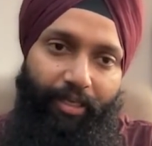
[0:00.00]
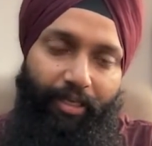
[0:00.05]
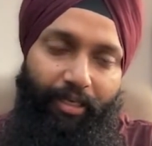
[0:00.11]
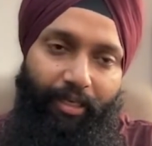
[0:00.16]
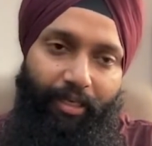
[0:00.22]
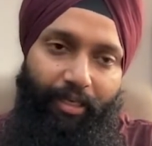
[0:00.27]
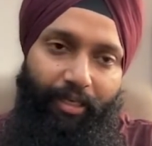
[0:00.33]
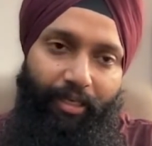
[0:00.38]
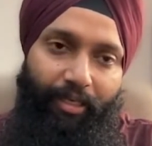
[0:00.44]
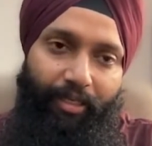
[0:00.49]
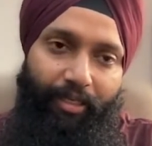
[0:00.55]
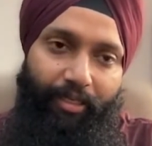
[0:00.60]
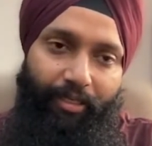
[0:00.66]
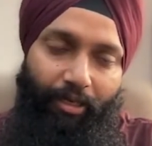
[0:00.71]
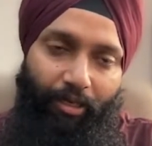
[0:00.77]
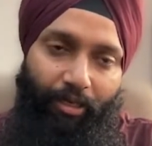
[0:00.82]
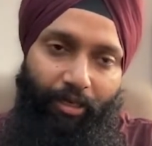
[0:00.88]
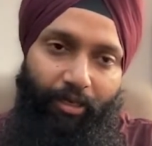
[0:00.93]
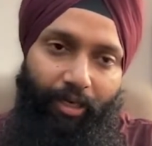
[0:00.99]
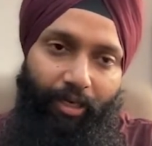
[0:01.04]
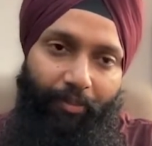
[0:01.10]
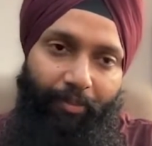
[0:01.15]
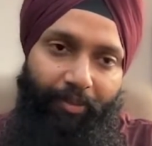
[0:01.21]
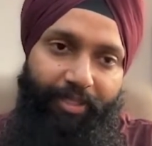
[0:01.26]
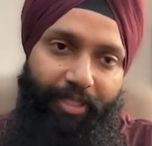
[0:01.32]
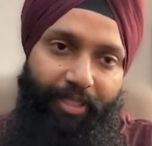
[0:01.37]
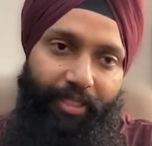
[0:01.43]

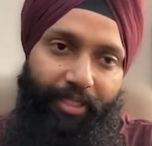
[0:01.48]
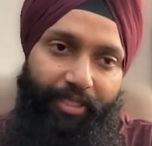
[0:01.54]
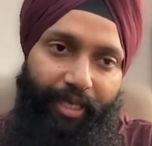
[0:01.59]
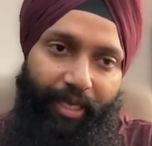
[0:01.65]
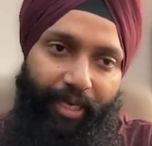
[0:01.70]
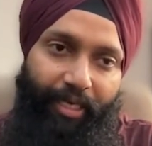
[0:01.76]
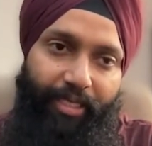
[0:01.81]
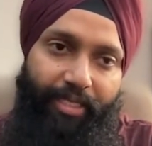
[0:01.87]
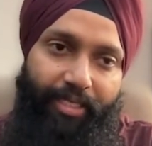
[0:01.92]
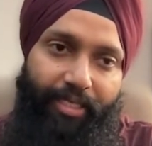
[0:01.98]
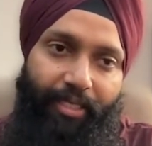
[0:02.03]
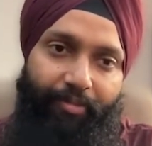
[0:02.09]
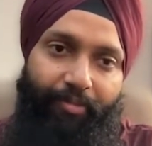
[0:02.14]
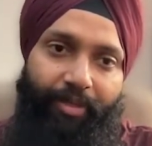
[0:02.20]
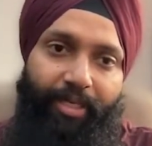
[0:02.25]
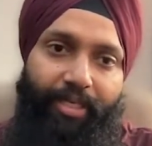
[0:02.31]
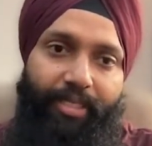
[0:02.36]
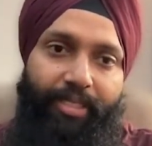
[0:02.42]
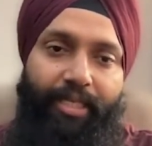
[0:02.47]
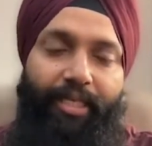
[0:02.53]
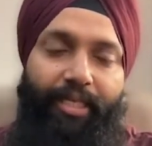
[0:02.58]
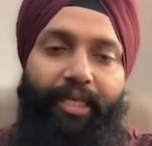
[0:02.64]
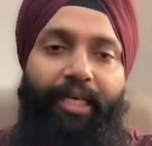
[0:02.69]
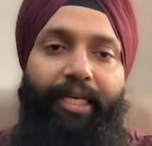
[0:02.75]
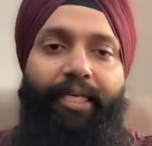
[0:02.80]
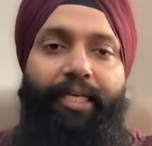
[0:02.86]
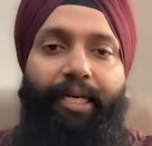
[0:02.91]
the second statement is
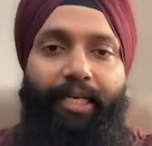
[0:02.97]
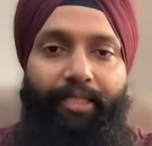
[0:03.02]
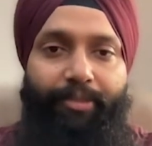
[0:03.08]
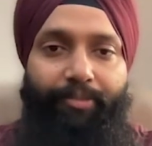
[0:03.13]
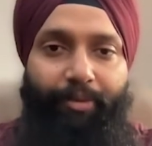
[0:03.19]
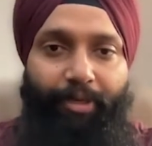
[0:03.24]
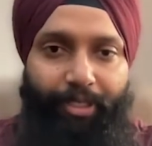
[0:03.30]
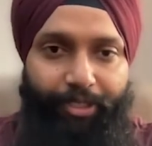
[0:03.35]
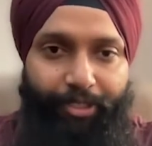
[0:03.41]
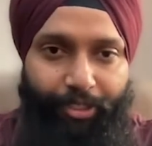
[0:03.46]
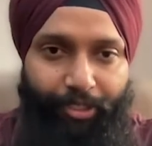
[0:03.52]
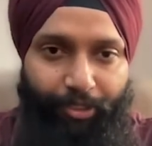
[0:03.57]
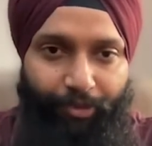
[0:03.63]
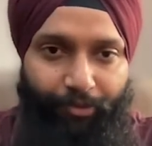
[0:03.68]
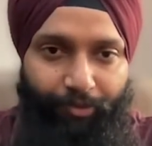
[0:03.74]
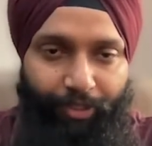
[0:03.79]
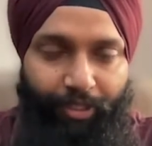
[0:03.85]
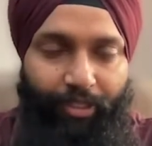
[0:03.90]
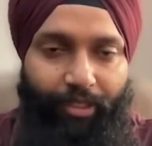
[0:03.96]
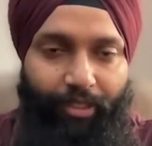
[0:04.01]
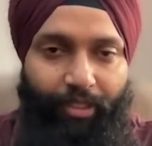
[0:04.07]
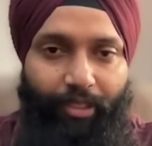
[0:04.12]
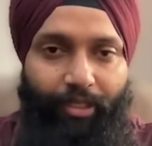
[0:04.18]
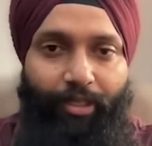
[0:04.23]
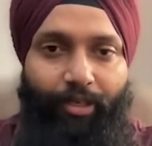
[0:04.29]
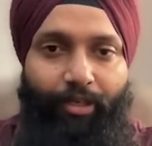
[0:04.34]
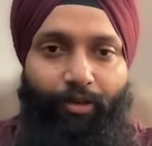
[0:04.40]
indeed an explanation of the
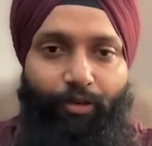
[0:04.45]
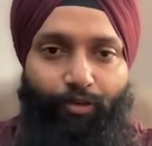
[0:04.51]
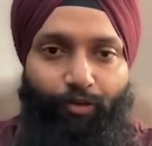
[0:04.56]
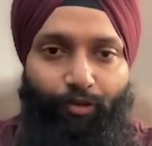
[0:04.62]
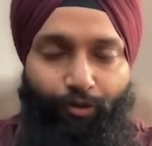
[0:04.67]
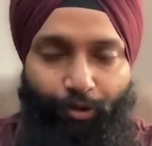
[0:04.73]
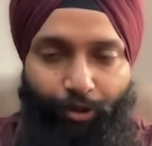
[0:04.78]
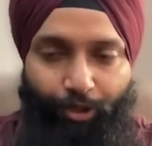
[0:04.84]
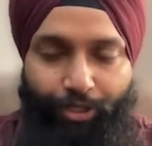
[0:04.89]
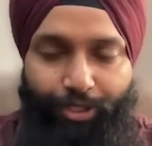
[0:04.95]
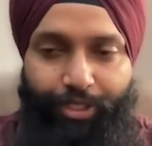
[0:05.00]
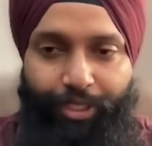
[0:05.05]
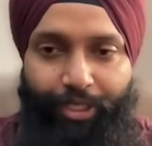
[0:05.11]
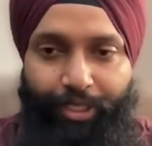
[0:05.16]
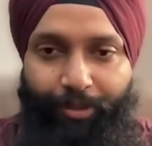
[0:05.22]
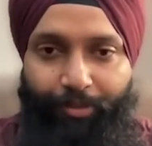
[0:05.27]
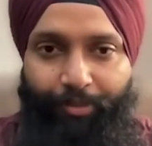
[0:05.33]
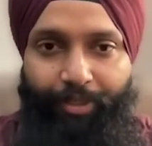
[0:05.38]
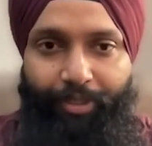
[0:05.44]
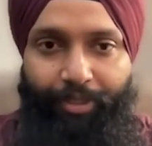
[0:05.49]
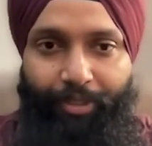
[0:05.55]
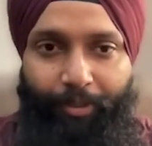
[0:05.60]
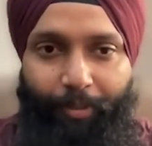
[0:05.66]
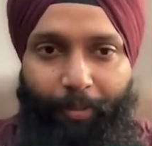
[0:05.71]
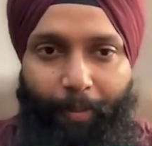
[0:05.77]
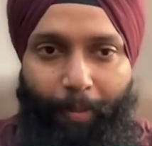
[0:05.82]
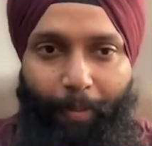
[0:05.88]
first statement.
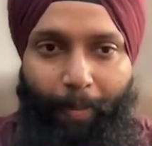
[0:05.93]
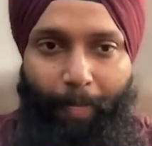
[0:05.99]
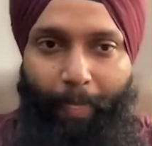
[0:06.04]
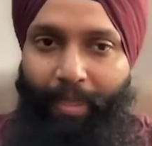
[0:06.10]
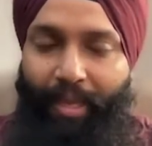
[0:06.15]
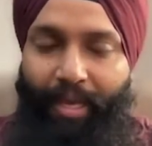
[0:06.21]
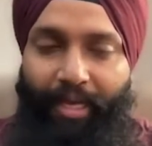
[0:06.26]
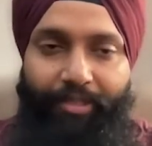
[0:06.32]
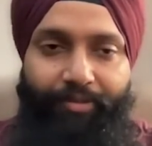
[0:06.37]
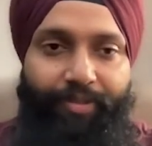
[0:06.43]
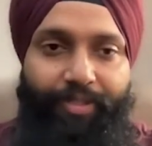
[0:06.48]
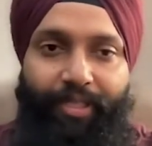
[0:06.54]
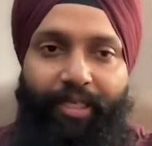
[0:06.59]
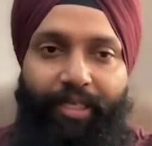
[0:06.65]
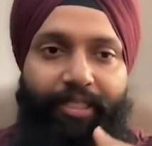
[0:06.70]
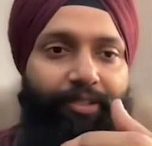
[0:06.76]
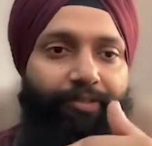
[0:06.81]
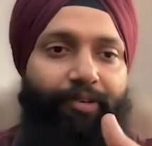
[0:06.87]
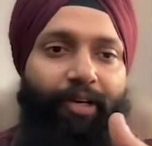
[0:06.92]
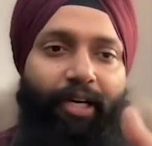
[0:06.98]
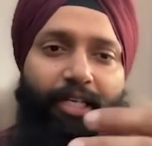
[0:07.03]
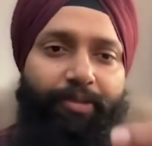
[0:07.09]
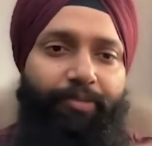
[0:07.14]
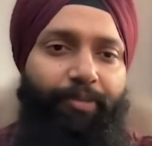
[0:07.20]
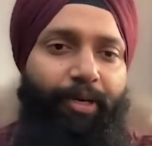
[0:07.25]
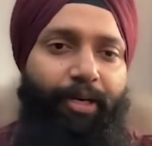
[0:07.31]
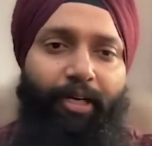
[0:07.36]
As we said, Shefali is
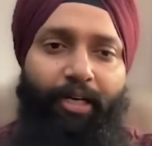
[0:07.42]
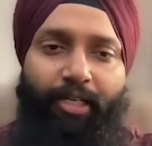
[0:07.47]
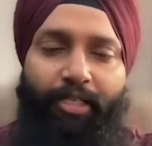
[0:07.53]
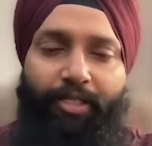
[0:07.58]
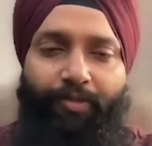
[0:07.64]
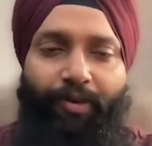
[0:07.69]
brilliant is one